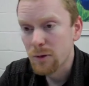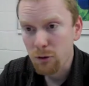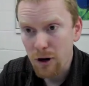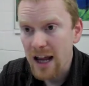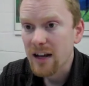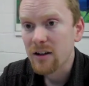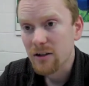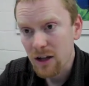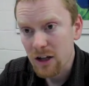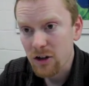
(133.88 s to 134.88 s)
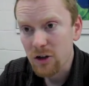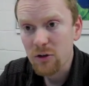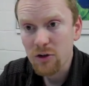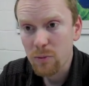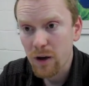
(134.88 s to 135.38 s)
read and
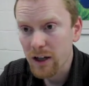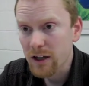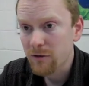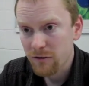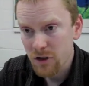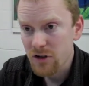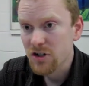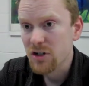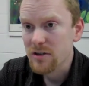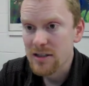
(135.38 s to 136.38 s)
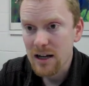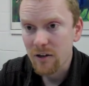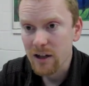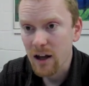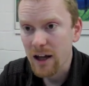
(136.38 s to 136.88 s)
used by future students down
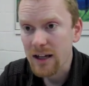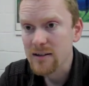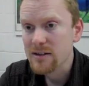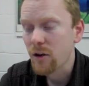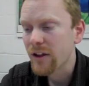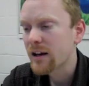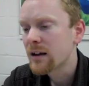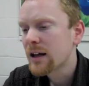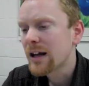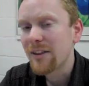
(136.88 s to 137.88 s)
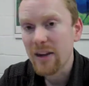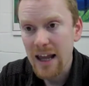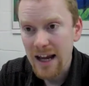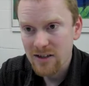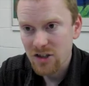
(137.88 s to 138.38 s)
the line, so that in the
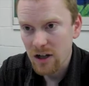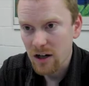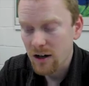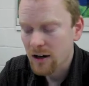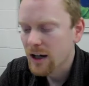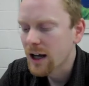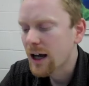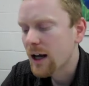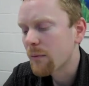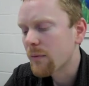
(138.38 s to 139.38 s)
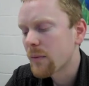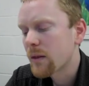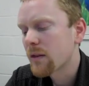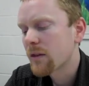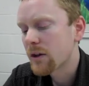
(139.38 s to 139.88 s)
next year
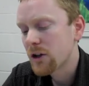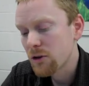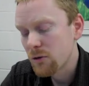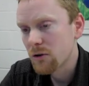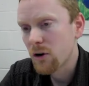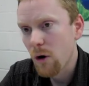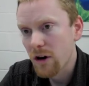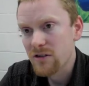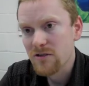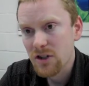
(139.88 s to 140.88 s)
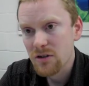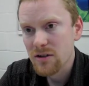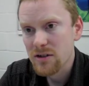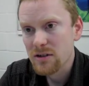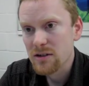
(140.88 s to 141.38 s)
the new cohort of
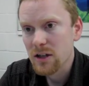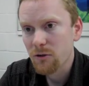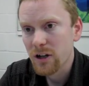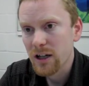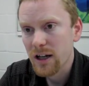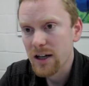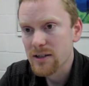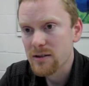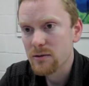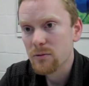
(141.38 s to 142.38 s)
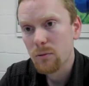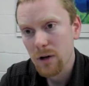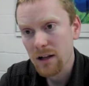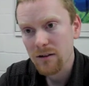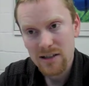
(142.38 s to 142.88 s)
students can realise,
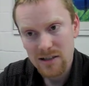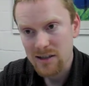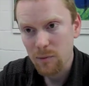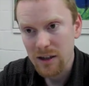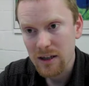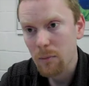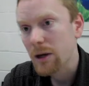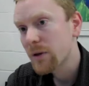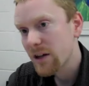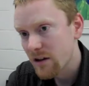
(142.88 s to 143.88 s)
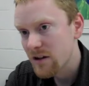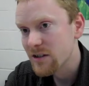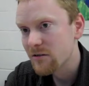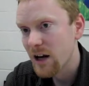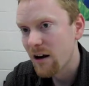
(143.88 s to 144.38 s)
well, this is something that my peers
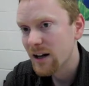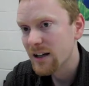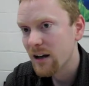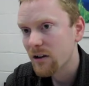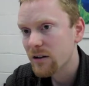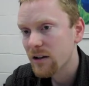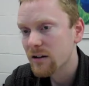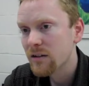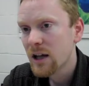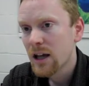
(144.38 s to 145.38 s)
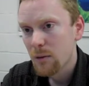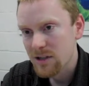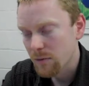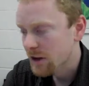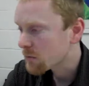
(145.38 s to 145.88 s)
have carried out and
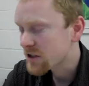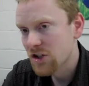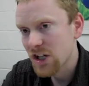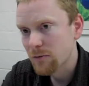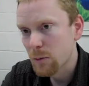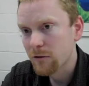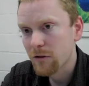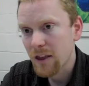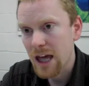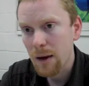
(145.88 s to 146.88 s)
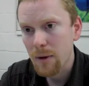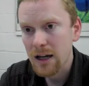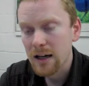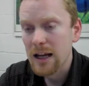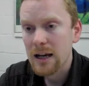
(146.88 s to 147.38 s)
something that was achievable for them, and
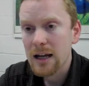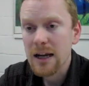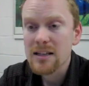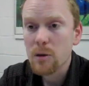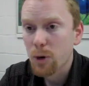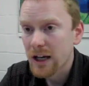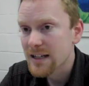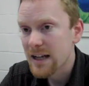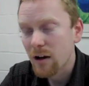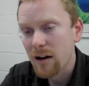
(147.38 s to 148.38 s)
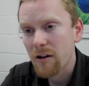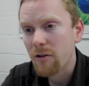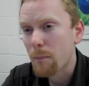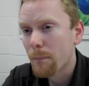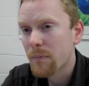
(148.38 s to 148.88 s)
it ends up breaking down a lot of
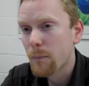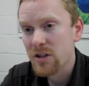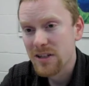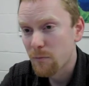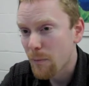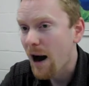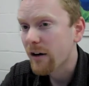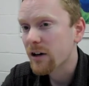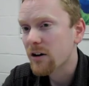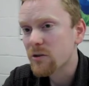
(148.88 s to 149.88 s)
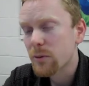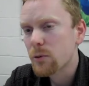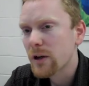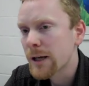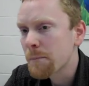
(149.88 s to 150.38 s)
the perceived barriers
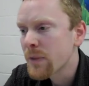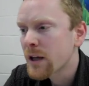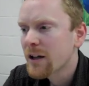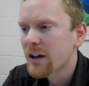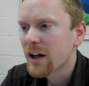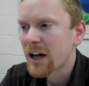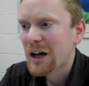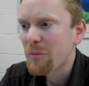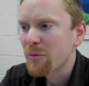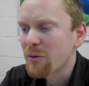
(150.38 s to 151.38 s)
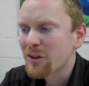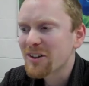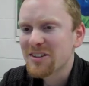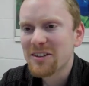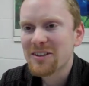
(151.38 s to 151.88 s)
between
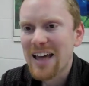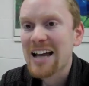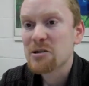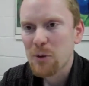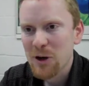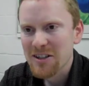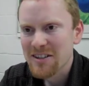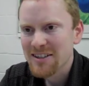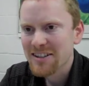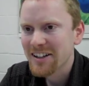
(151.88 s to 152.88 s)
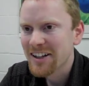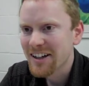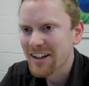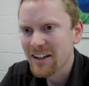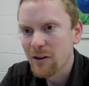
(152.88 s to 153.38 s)
these experts
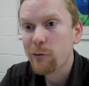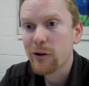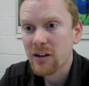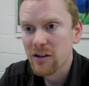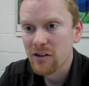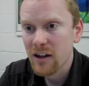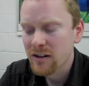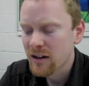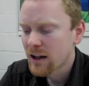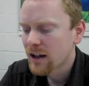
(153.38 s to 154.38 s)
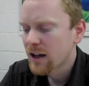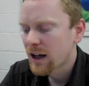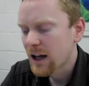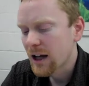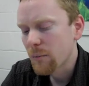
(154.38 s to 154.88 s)
in the fields that
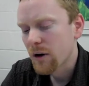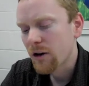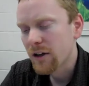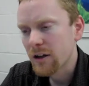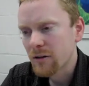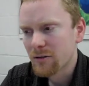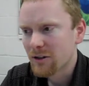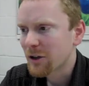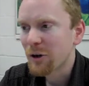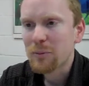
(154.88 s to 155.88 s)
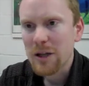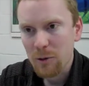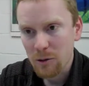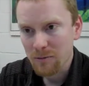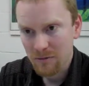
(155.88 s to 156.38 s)
are the only
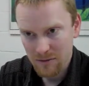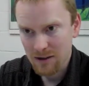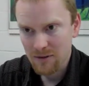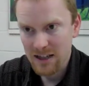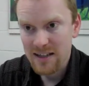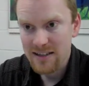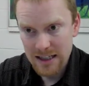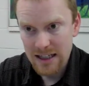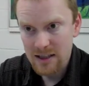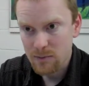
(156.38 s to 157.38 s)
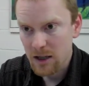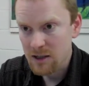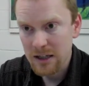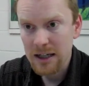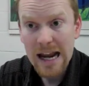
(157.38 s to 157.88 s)
people that they see as
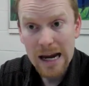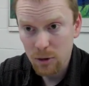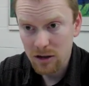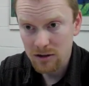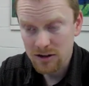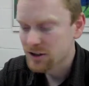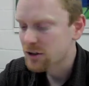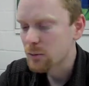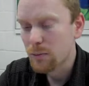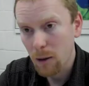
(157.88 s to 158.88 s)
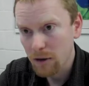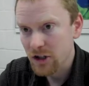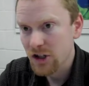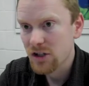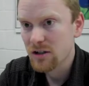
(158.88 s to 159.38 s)
being able to
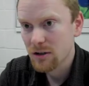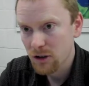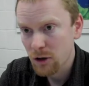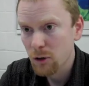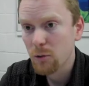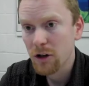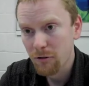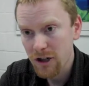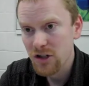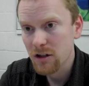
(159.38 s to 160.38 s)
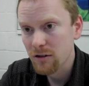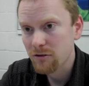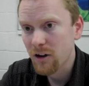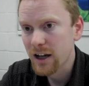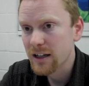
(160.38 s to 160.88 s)
publish new and original
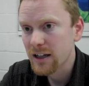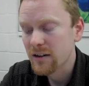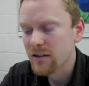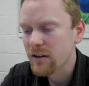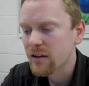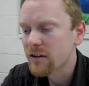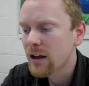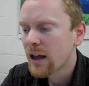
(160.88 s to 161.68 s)
findings, and